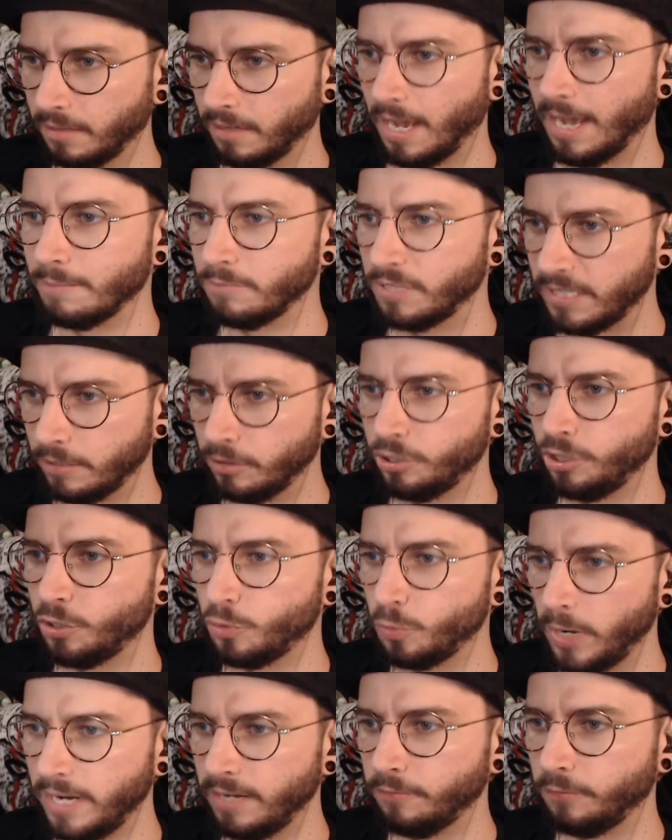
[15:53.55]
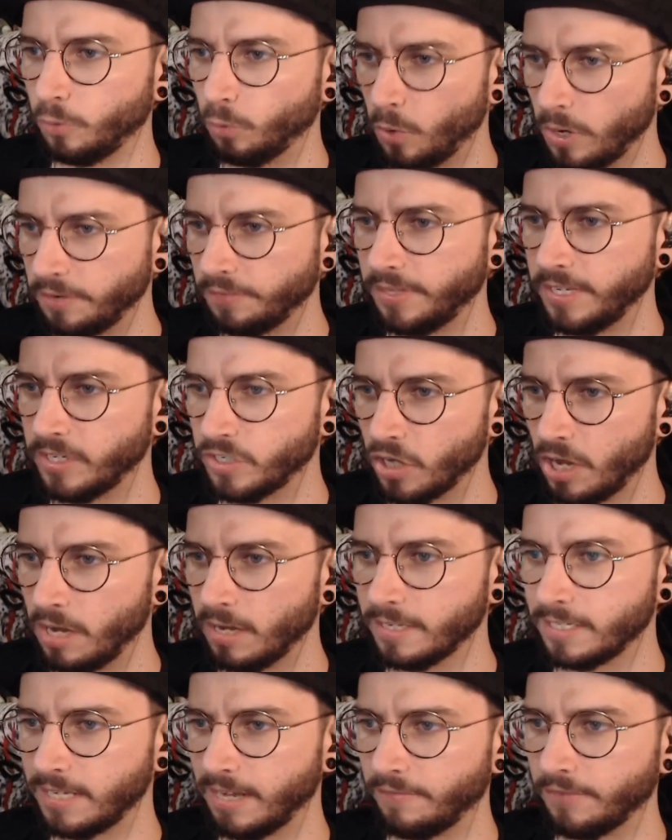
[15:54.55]
I'm still just waiting for one of these
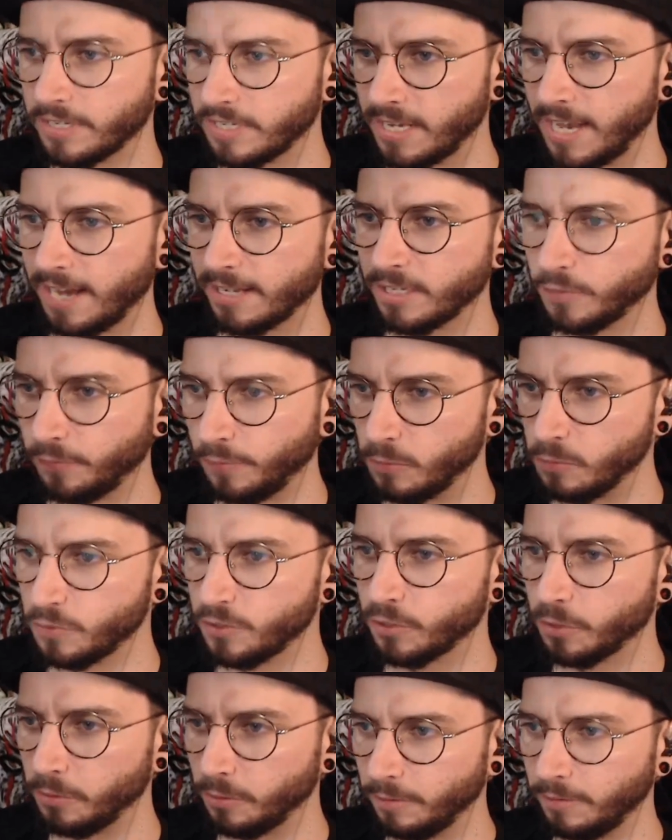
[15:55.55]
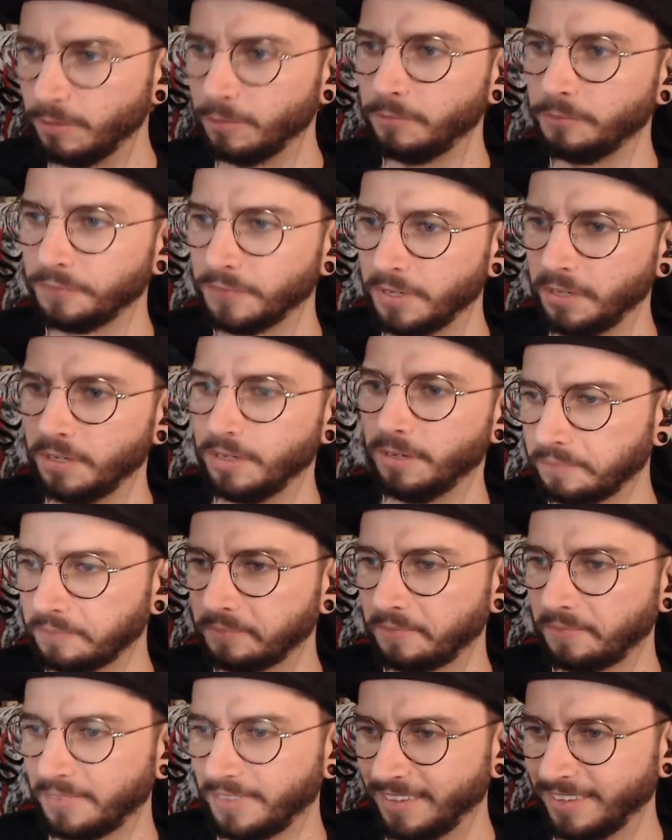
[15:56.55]
songs to have a saxophone solo.
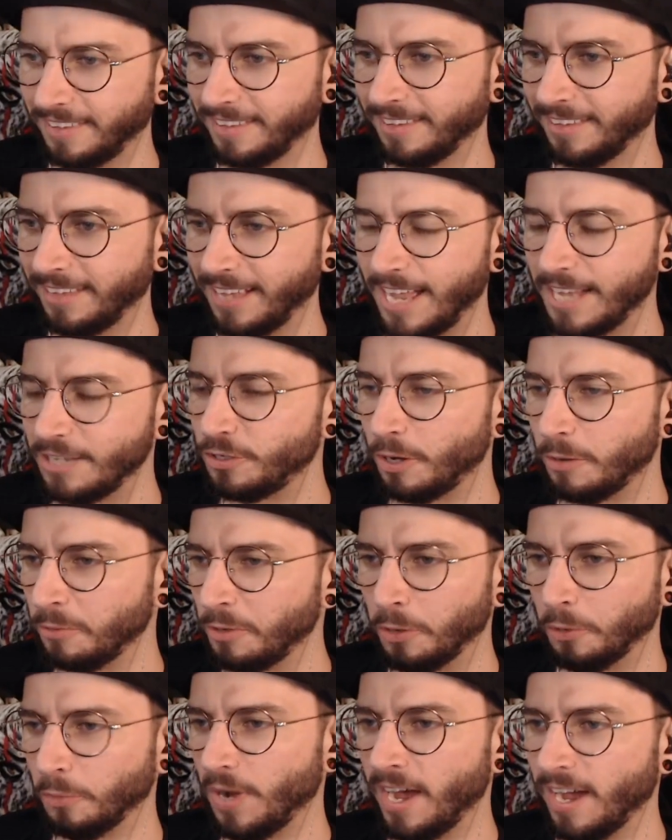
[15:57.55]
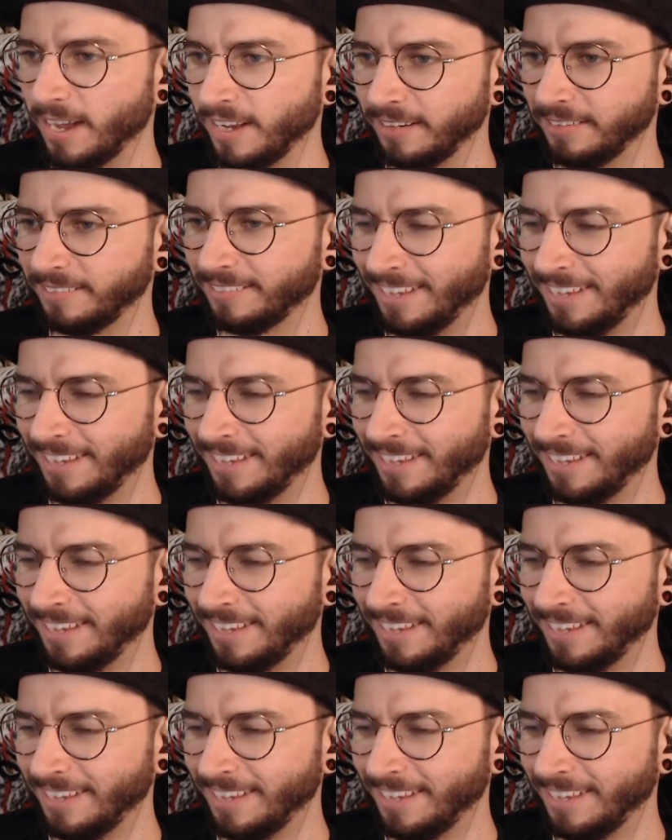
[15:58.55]
I don't know why.